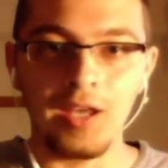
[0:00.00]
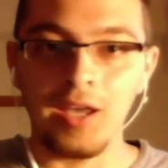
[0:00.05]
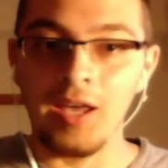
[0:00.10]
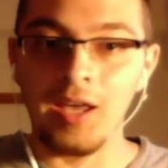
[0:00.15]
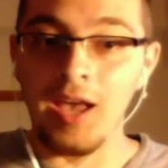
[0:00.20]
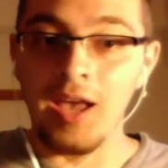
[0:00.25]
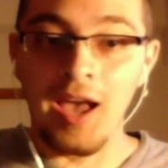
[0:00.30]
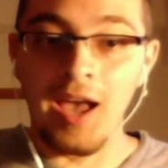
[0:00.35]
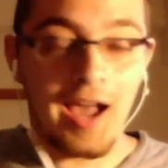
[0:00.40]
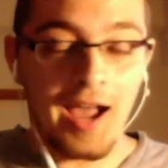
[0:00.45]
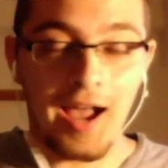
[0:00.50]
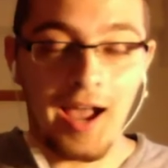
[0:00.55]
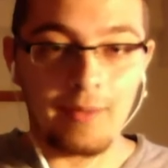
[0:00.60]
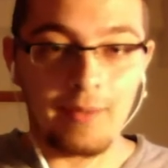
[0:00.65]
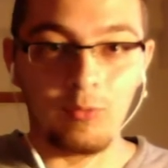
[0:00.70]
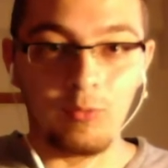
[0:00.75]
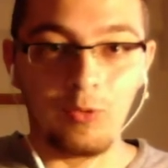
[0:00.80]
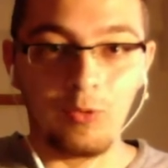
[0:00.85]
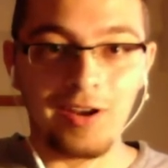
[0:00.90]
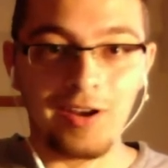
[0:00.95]
I
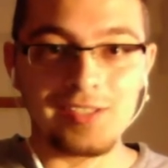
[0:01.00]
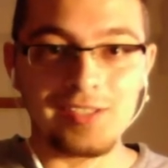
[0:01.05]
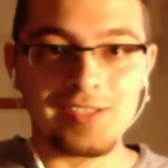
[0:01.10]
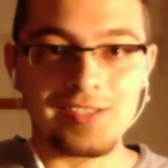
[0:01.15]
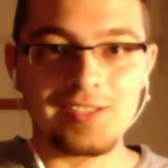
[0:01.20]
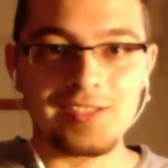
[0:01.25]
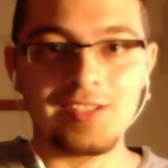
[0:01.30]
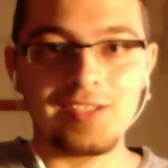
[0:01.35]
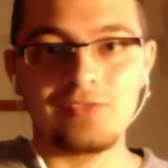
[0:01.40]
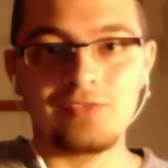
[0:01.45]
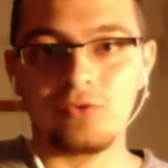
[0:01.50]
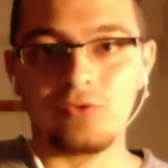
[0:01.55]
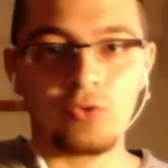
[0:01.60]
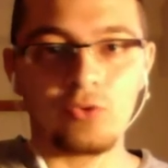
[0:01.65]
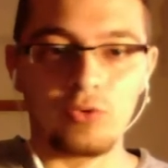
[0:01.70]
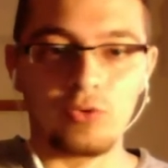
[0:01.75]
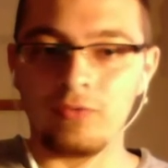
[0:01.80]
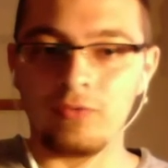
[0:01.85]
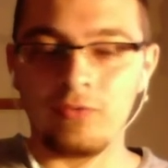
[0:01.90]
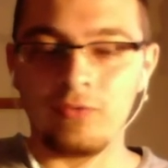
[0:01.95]
wanted to see this for
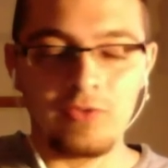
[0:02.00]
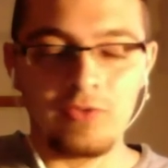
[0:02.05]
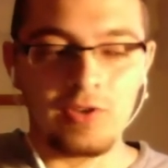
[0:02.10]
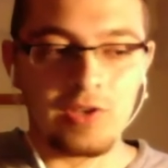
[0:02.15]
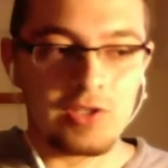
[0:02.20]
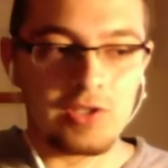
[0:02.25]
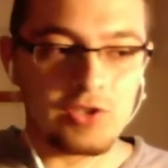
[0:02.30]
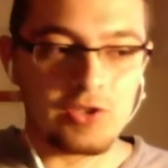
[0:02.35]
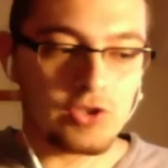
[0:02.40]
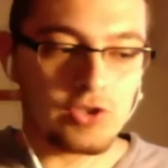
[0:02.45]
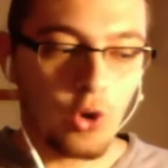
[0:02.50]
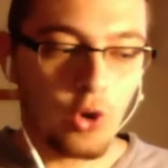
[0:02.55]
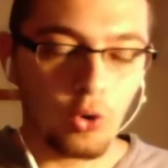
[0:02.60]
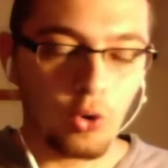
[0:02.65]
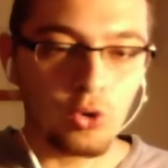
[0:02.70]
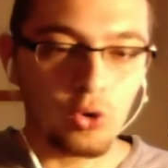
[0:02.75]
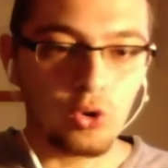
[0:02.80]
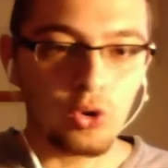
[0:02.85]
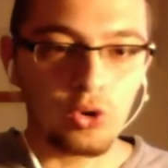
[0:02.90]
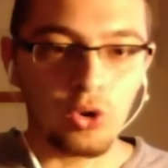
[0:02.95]
so
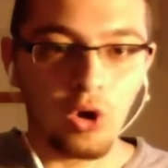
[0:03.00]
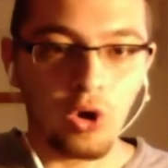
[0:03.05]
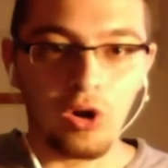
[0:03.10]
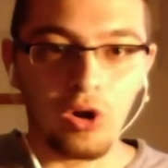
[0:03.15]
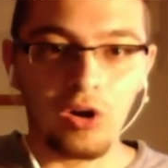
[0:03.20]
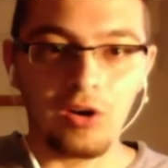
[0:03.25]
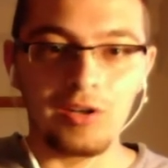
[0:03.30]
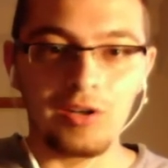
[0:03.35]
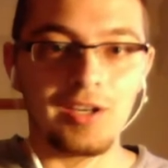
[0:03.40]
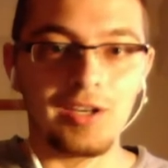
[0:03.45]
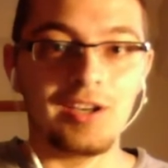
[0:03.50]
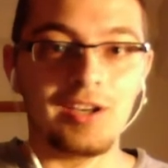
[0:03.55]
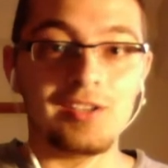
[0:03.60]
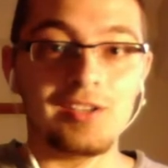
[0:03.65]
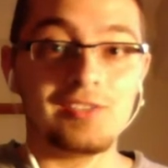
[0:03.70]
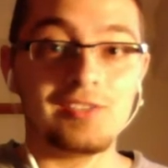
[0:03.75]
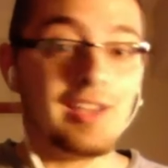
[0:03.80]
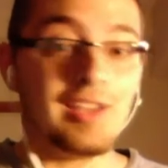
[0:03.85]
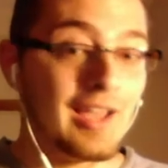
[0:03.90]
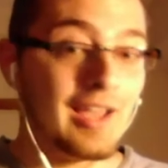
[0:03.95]
long because
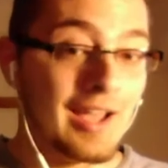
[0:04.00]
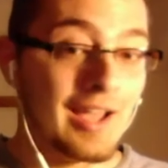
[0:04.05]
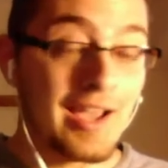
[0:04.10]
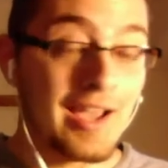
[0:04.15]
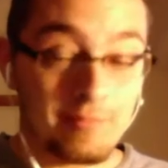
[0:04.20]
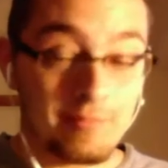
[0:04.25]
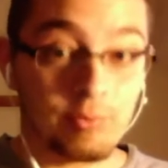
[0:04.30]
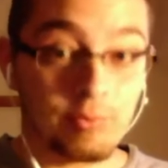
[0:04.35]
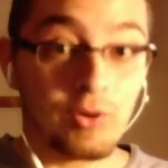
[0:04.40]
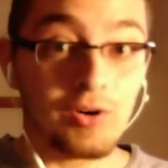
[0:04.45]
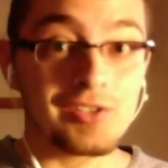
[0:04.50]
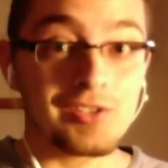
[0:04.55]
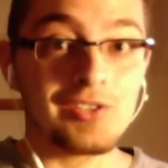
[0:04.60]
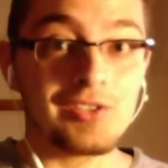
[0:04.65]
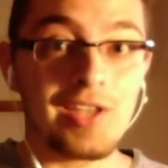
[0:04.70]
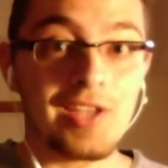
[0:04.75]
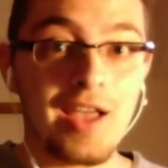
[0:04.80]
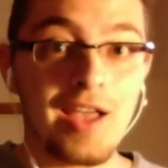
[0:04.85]
I personally have